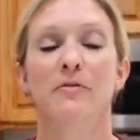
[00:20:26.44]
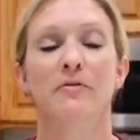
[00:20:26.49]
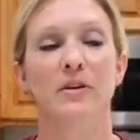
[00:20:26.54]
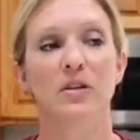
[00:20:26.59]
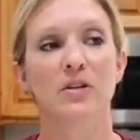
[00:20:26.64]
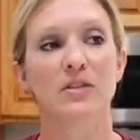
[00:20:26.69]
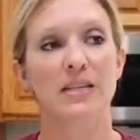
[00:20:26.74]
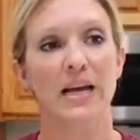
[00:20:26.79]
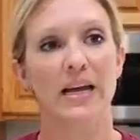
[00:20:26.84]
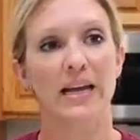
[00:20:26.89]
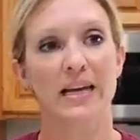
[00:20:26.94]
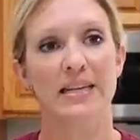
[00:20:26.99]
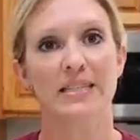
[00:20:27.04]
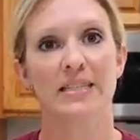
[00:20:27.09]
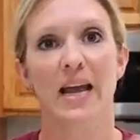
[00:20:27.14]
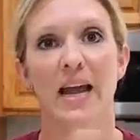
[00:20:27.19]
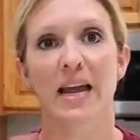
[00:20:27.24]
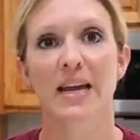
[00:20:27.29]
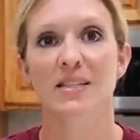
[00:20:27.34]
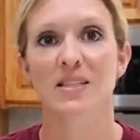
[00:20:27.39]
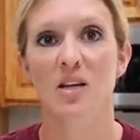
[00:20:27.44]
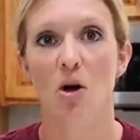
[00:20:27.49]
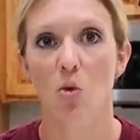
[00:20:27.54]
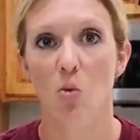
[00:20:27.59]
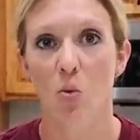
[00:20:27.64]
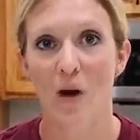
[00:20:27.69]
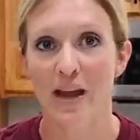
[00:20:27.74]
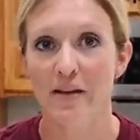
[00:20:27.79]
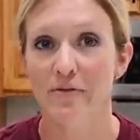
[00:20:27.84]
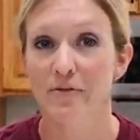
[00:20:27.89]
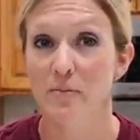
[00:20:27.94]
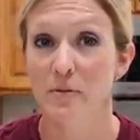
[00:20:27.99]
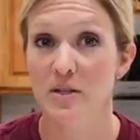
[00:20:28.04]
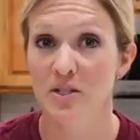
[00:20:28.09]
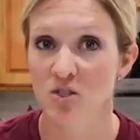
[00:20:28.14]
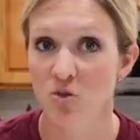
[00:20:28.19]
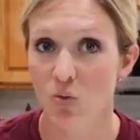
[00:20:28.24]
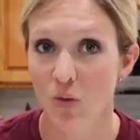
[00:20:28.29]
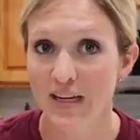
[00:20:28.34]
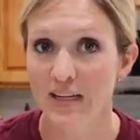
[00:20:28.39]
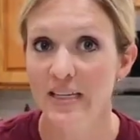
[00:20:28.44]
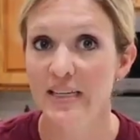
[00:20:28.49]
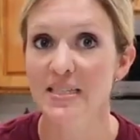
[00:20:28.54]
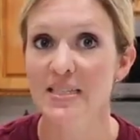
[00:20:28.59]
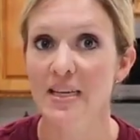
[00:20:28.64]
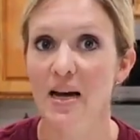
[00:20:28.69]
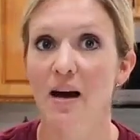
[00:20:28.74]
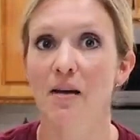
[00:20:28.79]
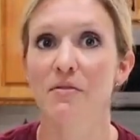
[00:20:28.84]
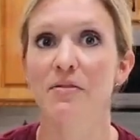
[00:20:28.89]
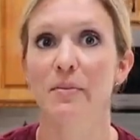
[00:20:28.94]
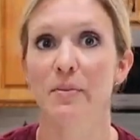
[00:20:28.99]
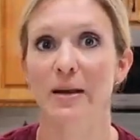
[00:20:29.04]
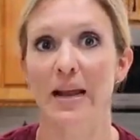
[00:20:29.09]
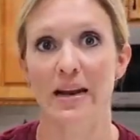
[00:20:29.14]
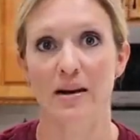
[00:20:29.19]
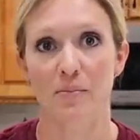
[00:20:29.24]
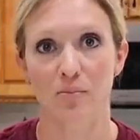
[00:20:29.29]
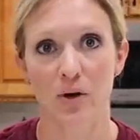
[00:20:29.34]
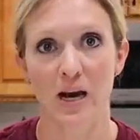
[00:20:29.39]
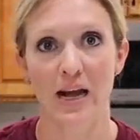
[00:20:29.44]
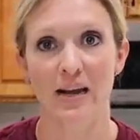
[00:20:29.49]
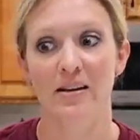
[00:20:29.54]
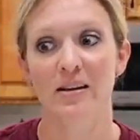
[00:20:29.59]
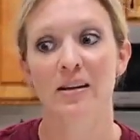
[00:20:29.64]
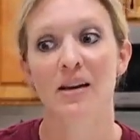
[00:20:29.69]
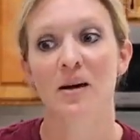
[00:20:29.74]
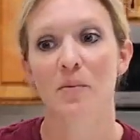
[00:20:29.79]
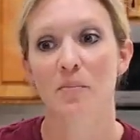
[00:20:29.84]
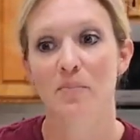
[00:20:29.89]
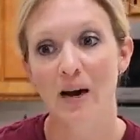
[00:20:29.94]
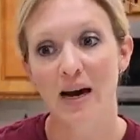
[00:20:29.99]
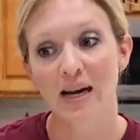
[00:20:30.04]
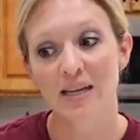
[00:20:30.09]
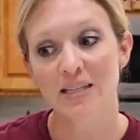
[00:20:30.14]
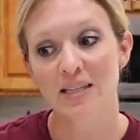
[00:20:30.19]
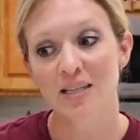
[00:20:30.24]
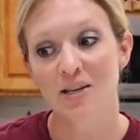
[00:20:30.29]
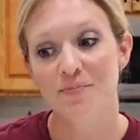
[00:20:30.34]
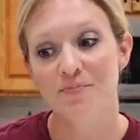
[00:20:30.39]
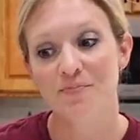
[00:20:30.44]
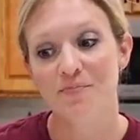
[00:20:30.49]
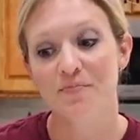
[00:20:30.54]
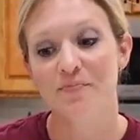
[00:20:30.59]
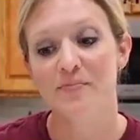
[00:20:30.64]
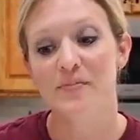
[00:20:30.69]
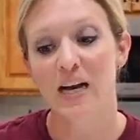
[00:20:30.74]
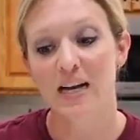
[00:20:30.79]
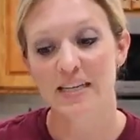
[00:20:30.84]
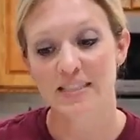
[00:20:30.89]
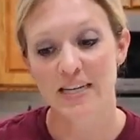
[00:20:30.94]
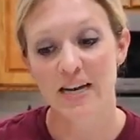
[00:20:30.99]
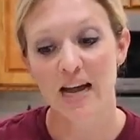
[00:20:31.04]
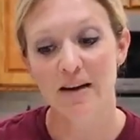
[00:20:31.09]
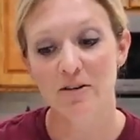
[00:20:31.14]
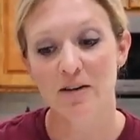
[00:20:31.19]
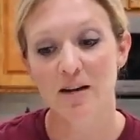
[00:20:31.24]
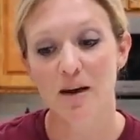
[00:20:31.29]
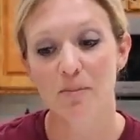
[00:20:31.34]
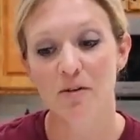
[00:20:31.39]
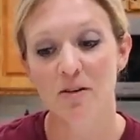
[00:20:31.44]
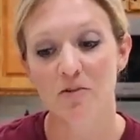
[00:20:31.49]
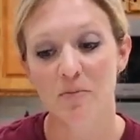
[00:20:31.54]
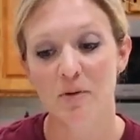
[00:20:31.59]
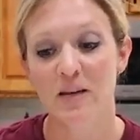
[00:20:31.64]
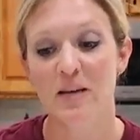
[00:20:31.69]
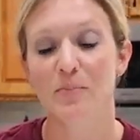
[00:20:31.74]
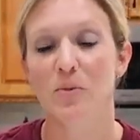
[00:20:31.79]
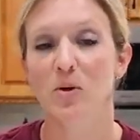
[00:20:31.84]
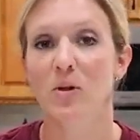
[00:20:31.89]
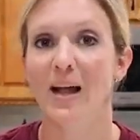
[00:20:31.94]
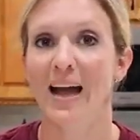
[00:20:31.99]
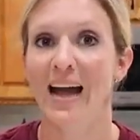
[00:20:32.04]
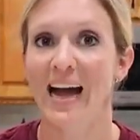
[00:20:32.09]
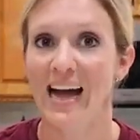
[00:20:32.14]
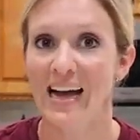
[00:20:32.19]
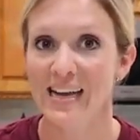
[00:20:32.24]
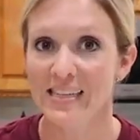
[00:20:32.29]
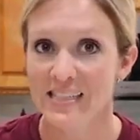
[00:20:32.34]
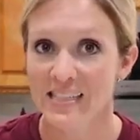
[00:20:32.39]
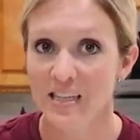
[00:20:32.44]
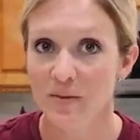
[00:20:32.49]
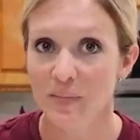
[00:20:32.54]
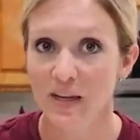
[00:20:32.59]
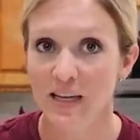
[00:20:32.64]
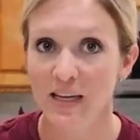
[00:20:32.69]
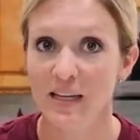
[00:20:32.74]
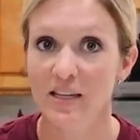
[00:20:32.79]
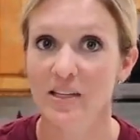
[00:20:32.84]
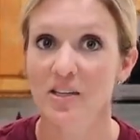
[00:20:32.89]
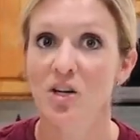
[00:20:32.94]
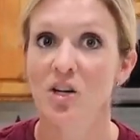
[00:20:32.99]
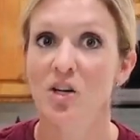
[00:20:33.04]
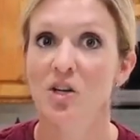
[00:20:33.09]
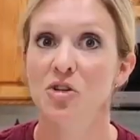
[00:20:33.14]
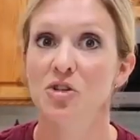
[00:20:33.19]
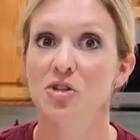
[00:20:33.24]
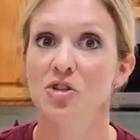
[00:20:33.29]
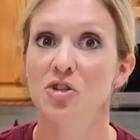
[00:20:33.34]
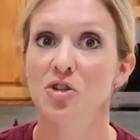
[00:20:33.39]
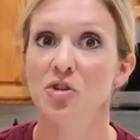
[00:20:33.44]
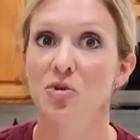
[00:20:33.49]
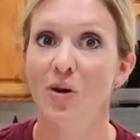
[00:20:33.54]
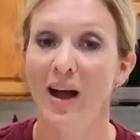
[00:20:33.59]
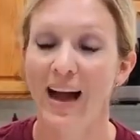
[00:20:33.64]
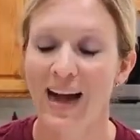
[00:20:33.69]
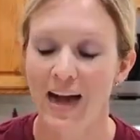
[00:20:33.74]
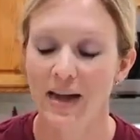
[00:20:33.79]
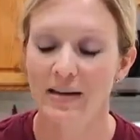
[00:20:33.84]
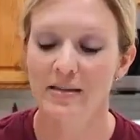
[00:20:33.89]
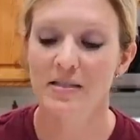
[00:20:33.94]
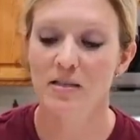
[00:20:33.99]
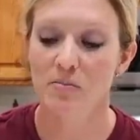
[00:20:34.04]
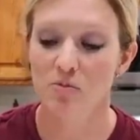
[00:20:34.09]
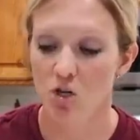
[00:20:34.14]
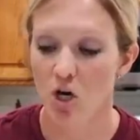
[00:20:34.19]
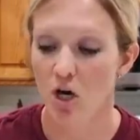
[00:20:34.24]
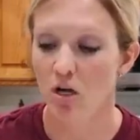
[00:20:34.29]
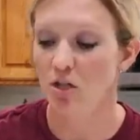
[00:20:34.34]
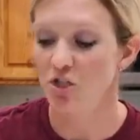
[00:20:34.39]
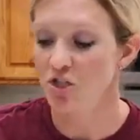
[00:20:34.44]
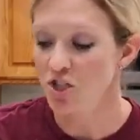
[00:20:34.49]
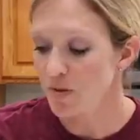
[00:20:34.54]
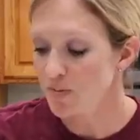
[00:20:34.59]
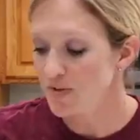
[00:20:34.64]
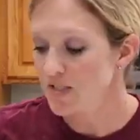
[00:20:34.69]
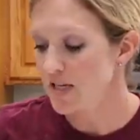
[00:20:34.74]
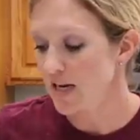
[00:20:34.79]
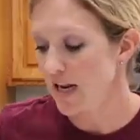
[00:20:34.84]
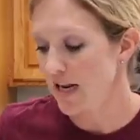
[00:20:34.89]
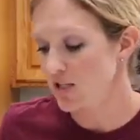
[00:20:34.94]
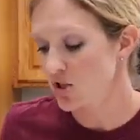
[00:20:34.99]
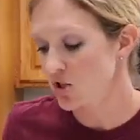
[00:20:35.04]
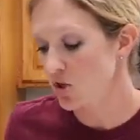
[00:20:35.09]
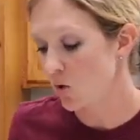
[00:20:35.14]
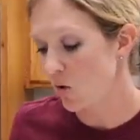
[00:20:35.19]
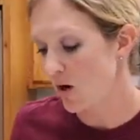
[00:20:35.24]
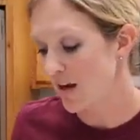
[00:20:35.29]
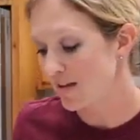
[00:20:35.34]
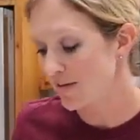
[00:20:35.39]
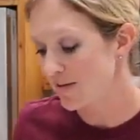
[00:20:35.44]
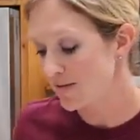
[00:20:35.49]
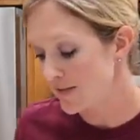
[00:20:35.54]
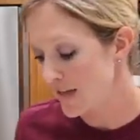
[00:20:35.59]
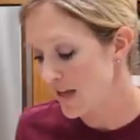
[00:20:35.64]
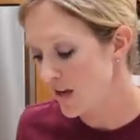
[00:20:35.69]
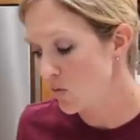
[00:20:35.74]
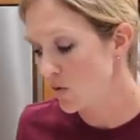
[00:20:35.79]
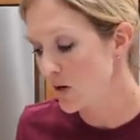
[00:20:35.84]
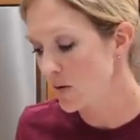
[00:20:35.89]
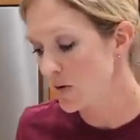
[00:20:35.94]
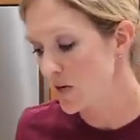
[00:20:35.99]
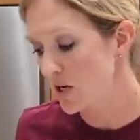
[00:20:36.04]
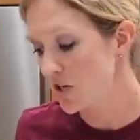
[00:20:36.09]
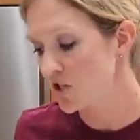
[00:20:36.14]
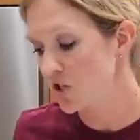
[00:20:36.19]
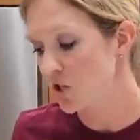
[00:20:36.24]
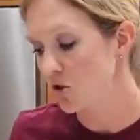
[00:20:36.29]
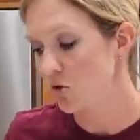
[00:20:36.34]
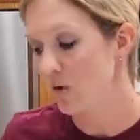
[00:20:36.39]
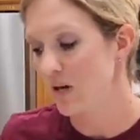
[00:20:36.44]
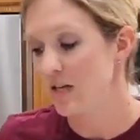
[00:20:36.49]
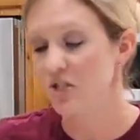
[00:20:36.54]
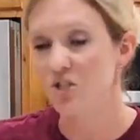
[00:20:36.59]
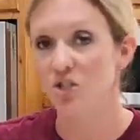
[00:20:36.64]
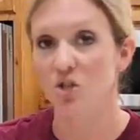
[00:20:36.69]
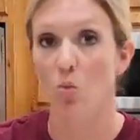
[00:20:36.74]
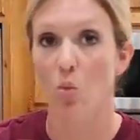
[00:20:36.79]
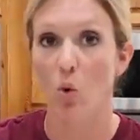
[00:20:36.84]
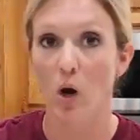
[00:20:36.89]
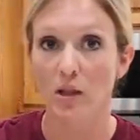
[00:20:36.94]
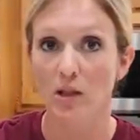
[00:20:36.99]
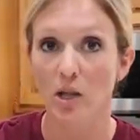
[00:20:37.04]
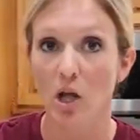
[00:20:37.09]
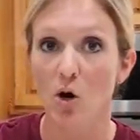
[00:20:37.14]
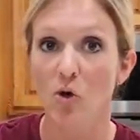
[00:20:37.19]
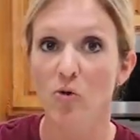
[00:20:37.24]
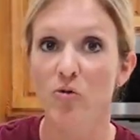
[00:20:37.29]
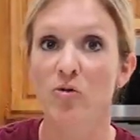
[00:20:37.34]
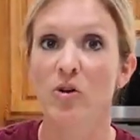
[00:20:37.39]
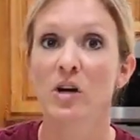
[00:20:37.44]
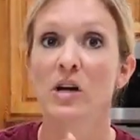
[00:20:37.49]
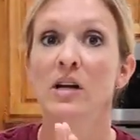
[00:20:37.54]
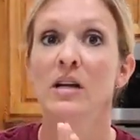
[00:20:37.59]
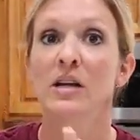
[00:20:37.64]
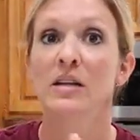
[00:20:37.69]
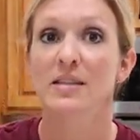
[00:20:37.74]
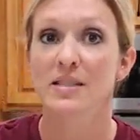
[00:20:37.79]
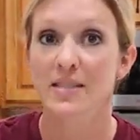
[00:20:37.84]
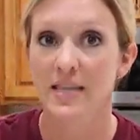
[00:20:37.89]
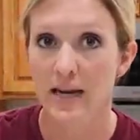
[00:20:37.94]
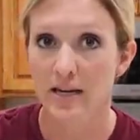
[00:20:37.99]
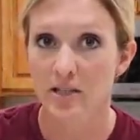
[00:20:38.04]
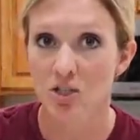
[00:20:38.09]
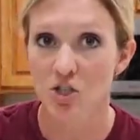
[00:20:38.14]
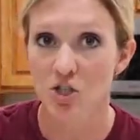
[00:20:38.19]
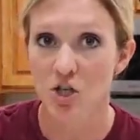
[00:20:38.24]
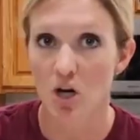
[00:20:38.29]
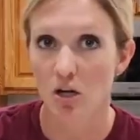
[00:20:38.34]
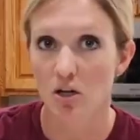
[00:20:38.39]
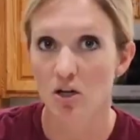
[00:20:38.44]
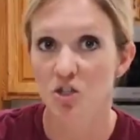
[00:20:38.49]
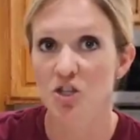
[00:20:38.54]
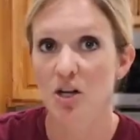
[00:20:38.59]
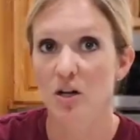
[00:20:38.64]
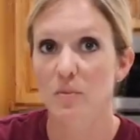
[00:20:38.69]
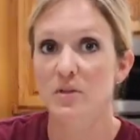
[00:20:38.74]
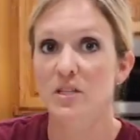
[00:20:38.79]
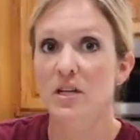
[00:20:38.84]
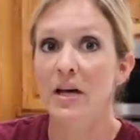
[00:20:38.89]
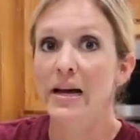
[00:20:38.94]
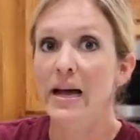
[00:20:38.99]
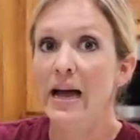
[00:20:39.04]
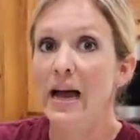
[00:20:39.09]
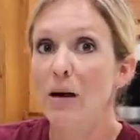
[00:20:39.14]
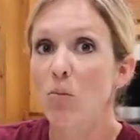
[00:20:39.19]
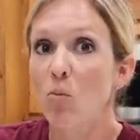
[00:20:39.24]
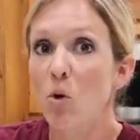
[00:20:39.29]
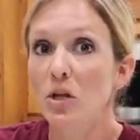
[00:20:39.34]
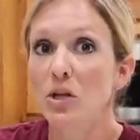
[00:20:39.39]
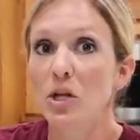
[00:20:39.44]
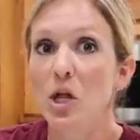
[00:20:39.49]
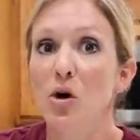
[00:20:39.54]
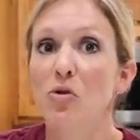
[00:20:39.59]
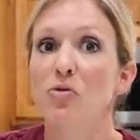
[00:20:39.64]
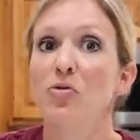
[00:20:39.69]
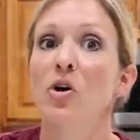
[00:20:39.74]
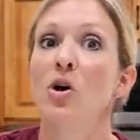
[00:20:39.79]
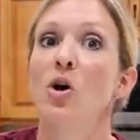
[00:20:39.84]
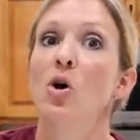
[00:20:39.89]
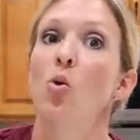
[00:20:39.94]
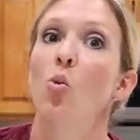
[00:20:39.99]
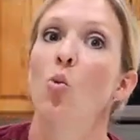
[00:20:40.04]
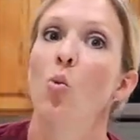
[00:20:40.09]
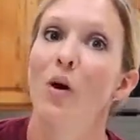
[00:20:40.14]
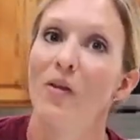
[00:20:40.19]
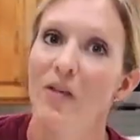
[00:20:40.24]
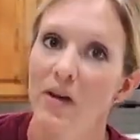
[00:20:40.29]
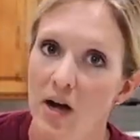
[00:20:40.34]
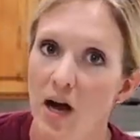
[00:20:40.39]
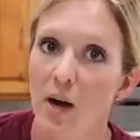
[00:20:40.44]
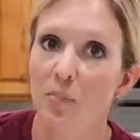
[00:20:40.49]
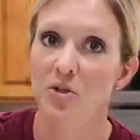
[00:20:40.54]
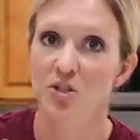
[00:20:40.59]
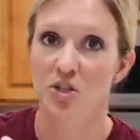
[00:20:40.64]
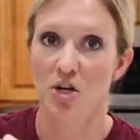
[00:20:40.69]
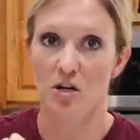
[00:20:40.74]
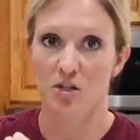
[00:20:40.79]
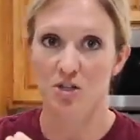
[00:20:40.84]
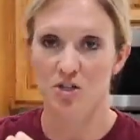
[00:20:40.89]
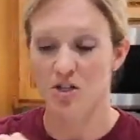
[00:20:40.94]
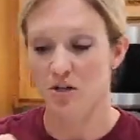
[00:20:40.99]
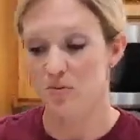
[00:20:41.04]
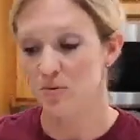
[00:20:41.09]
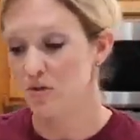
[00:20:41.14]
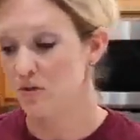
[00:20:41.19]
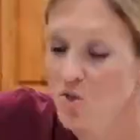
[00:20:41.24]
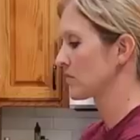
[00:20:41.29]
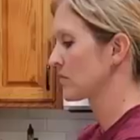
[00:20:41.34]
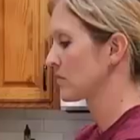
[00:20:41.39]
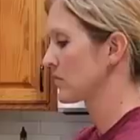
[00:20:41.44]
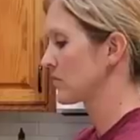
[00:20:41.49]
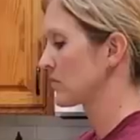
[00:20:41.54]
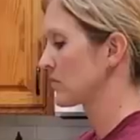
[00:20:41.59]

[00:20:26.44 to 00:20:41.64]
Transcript: feels like it takes away from the sweetness of the banana bread. But I did have a couple of people ask me to add some chocolate chips today. So I think what I'm gonna do is do one loaf sans chocolate chips and one loaf with a couple chocolate chips.